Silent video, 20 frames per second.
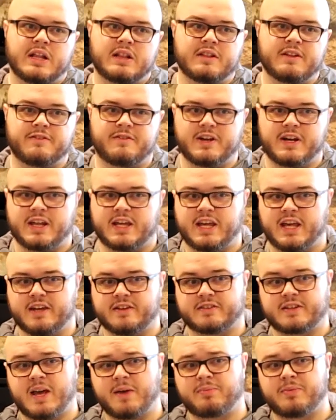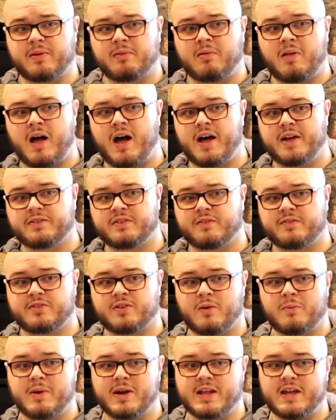Leviticus, kept the laws of
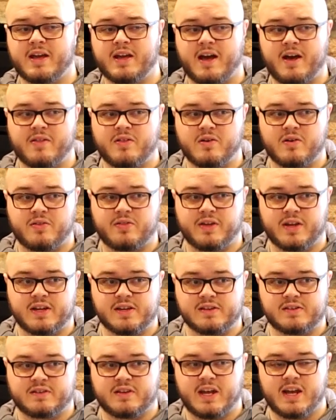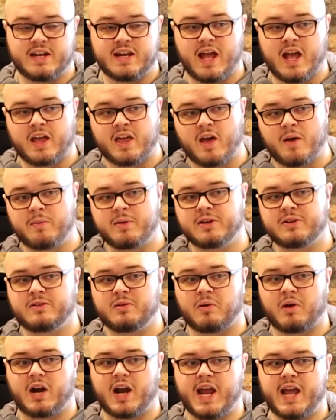so many other things, and yet coming
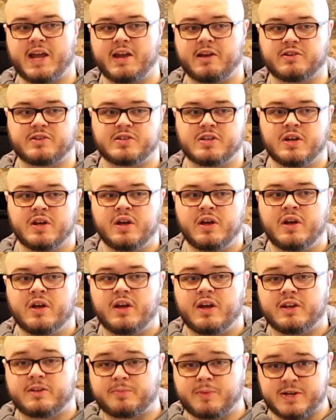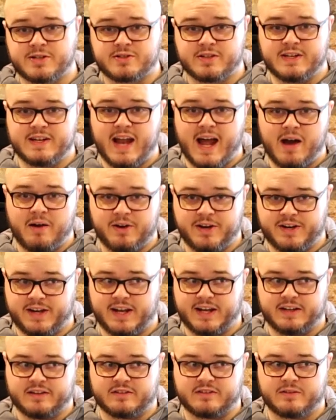to our age, especially
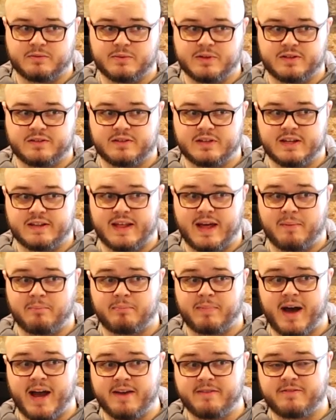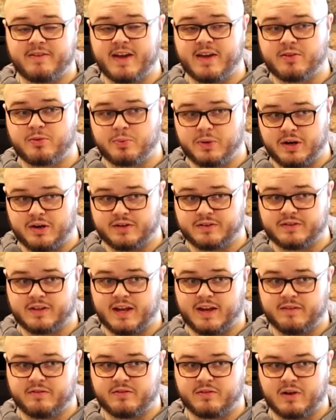nowadays, we see that by faith we are
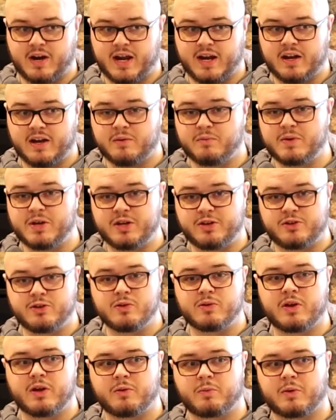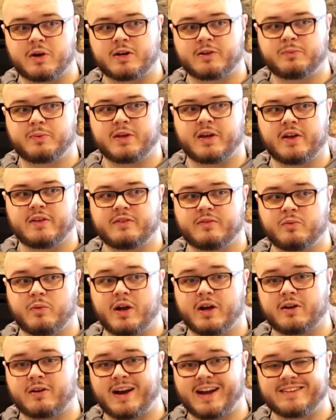saved, right? And we do good works because of
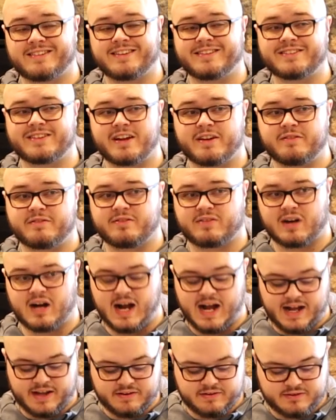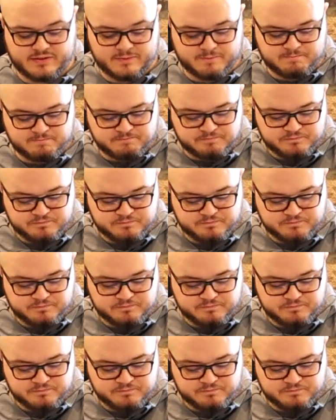what Christ has done for us.